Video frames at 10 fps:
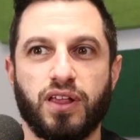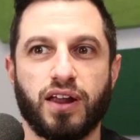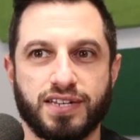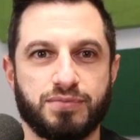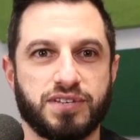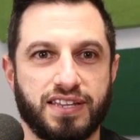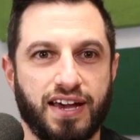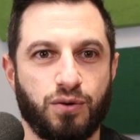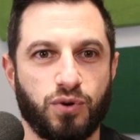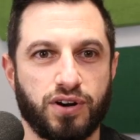were a lot of times like
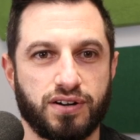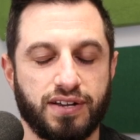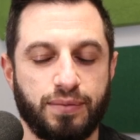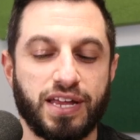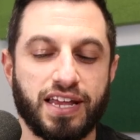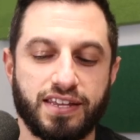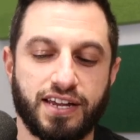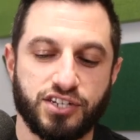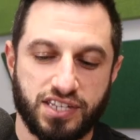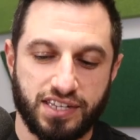that where i mean i
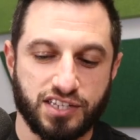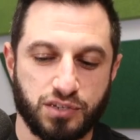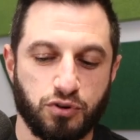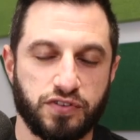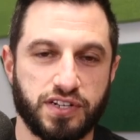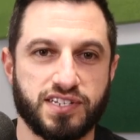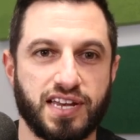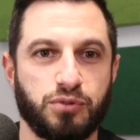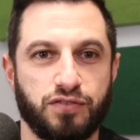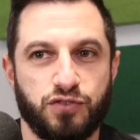think i just think that's the perfect
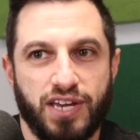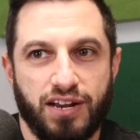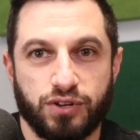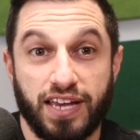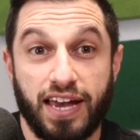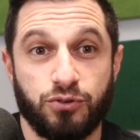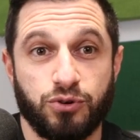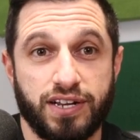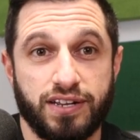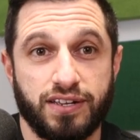example of you can't really
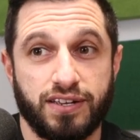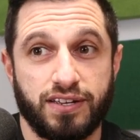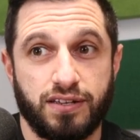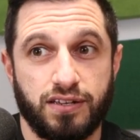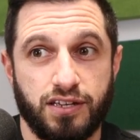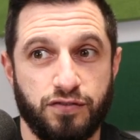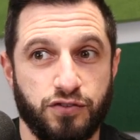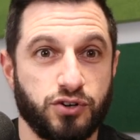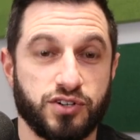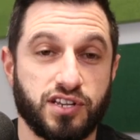hand read
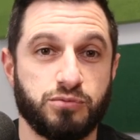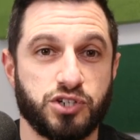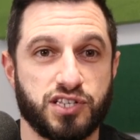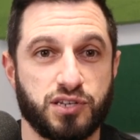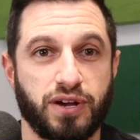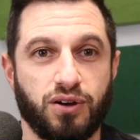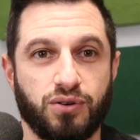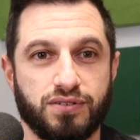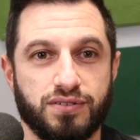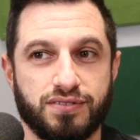if your assumptions
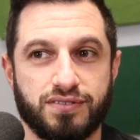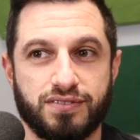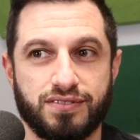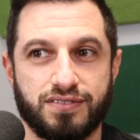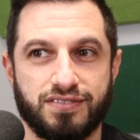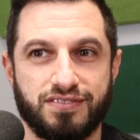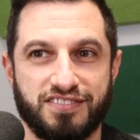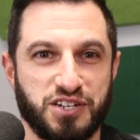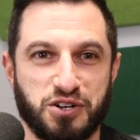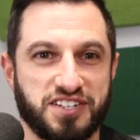about
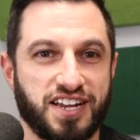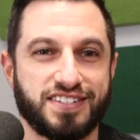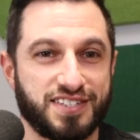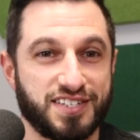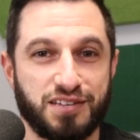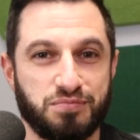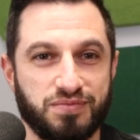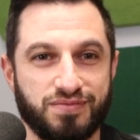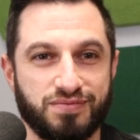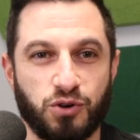their sizing
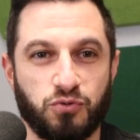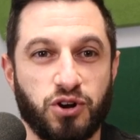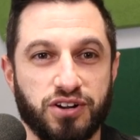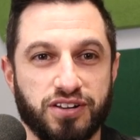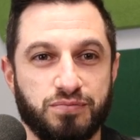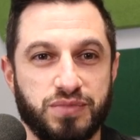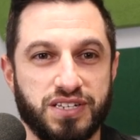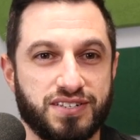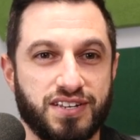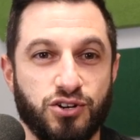scheme are wrong
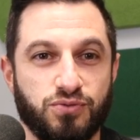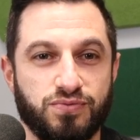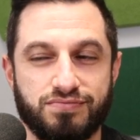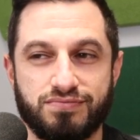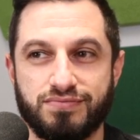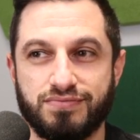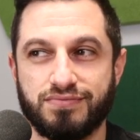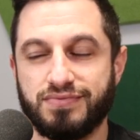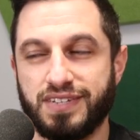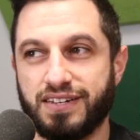because then you're right
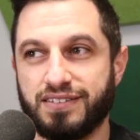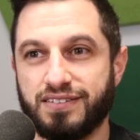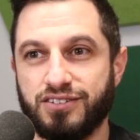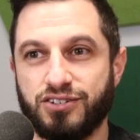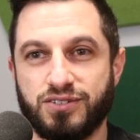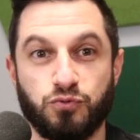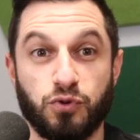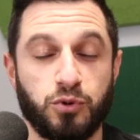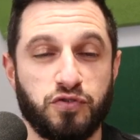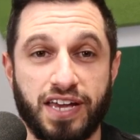yeah you're
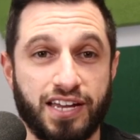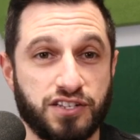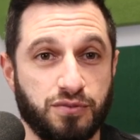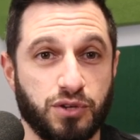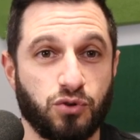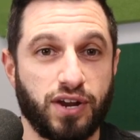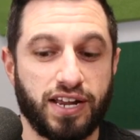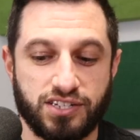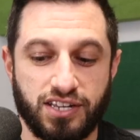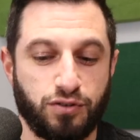removing hands from their
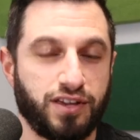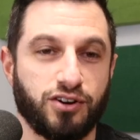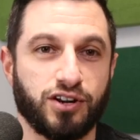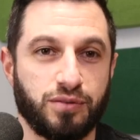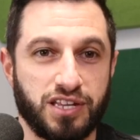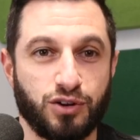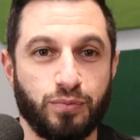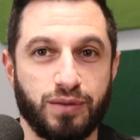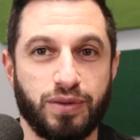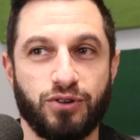range that you think are going to be in
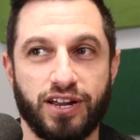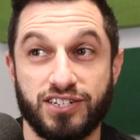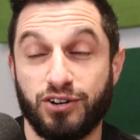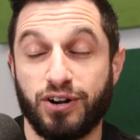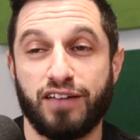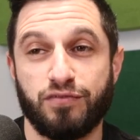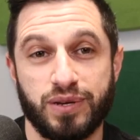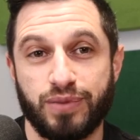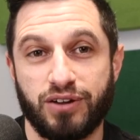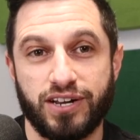their big bet range they don't have
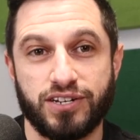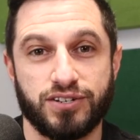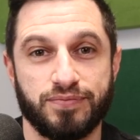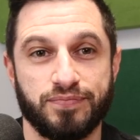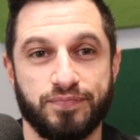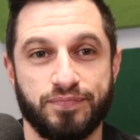a big bet range